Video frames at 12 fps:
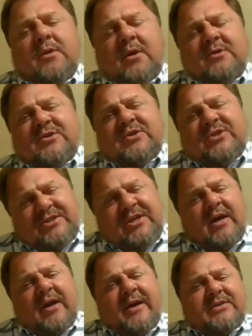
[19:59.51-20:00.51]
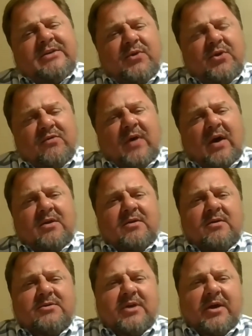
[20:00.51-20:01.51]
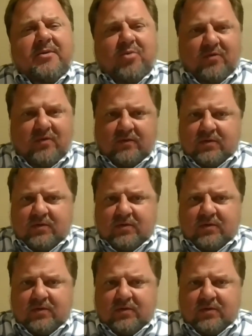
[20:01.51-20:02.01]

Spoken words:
There's 60 days for you to file a signed proof of